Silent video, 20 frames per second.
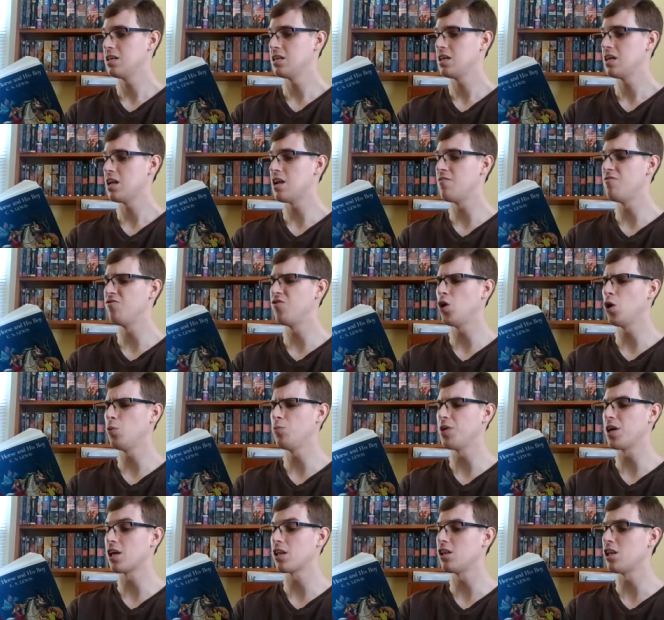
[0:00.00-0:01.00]
It
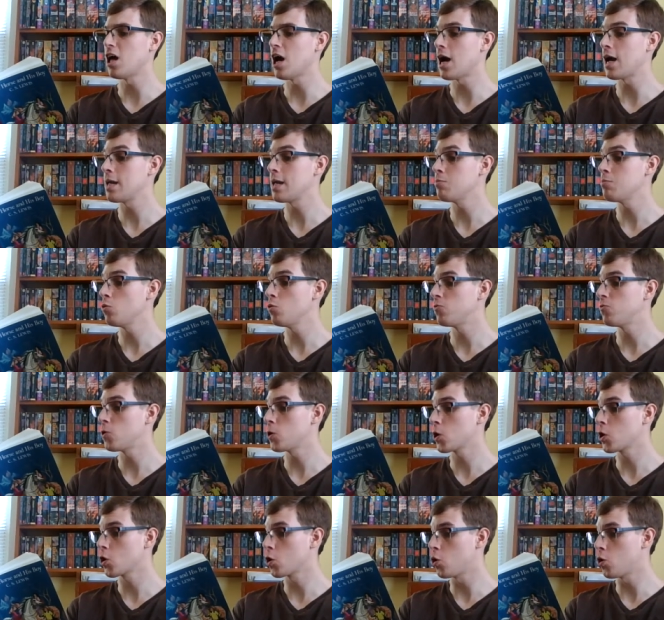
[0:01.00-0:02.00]
involved a climb over a
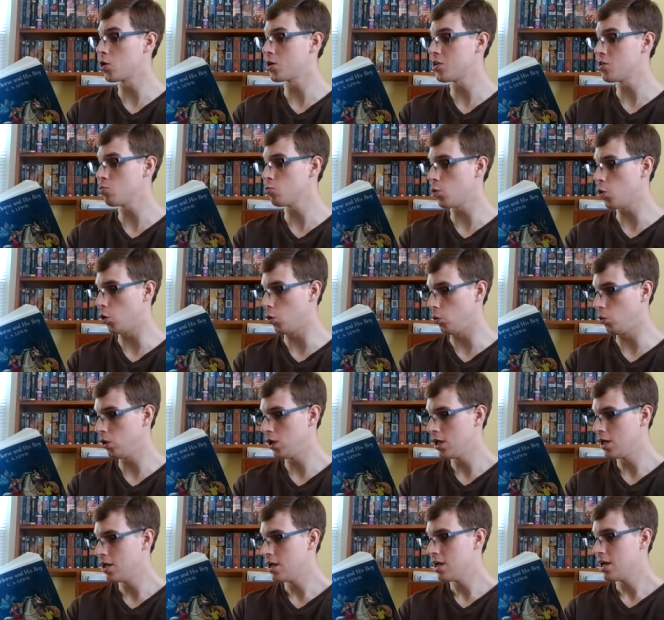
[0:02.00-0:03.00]
garden wall,
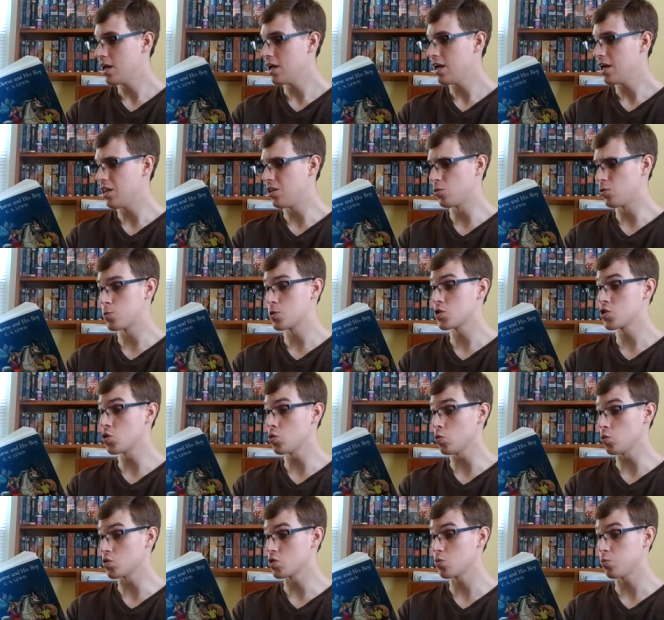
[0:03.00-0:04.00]
and the
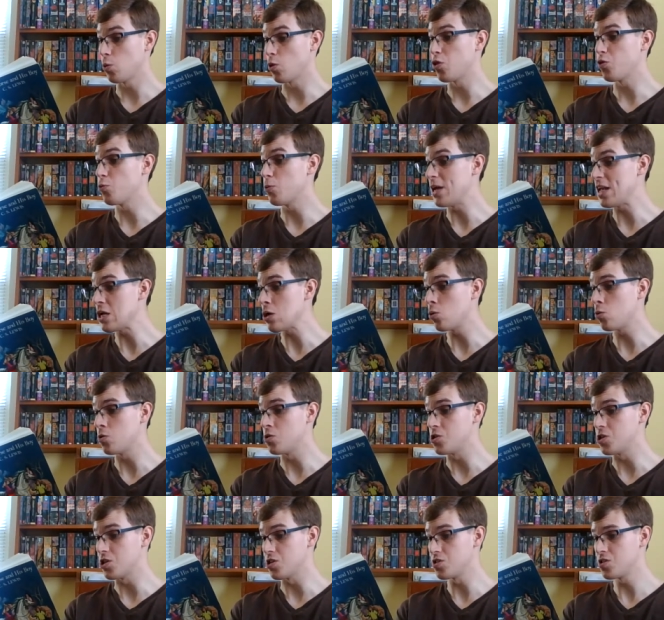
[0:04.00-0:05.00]
results were three
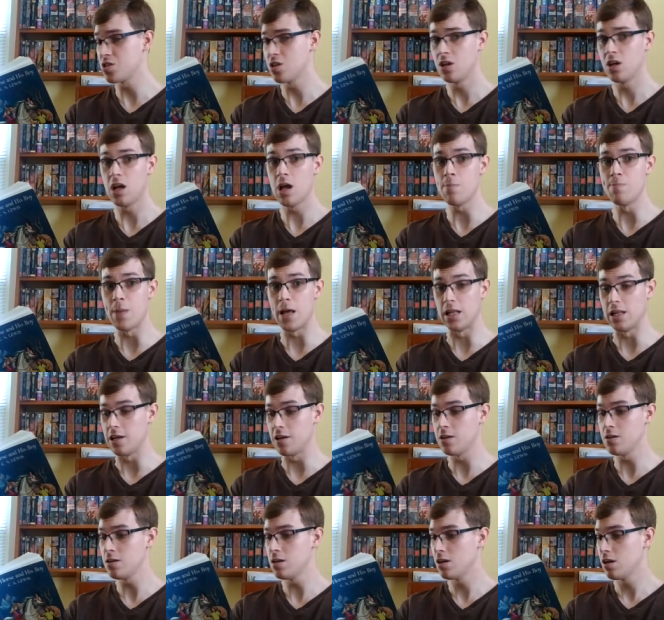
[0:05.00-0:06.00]
oranges, a
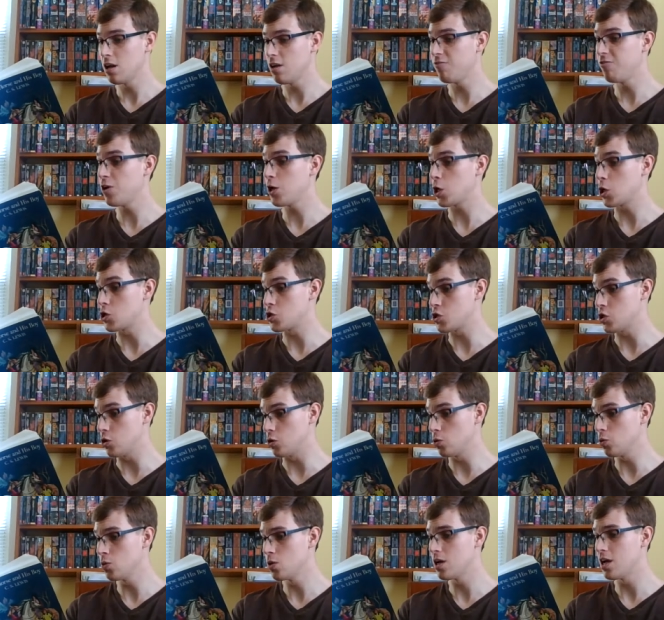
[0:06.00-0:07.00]
melon, a fig or
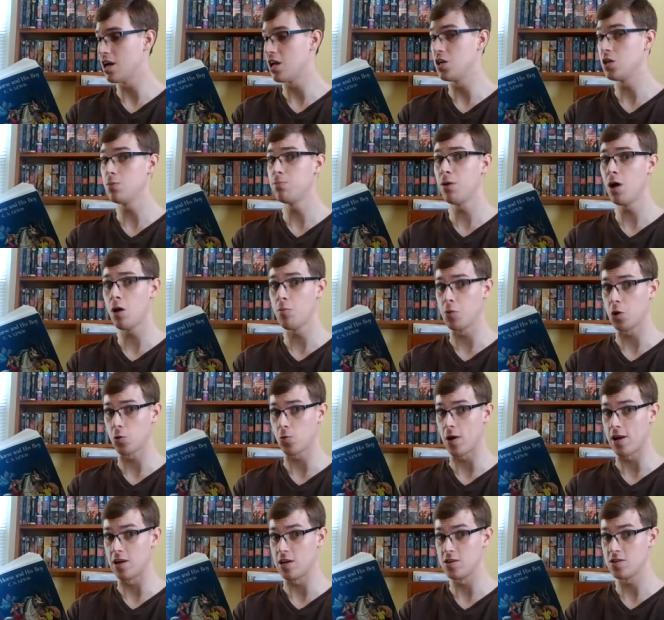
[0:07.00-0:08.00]
two, and a
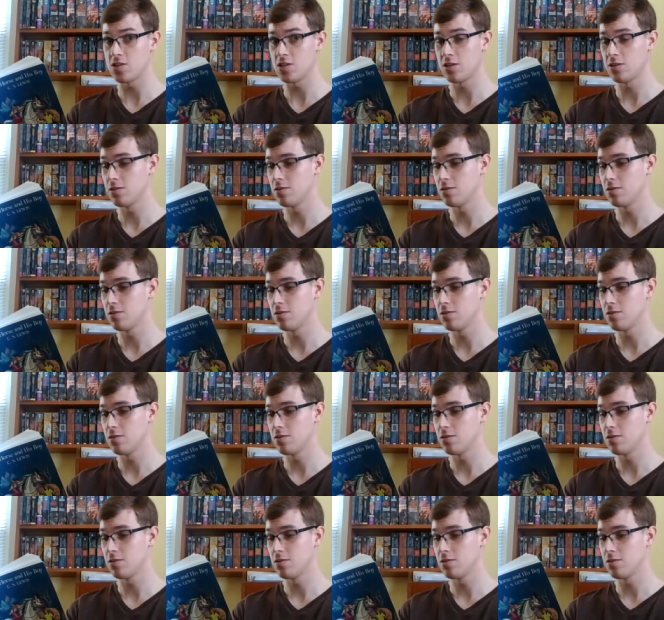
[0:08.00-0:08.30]
pomegranate.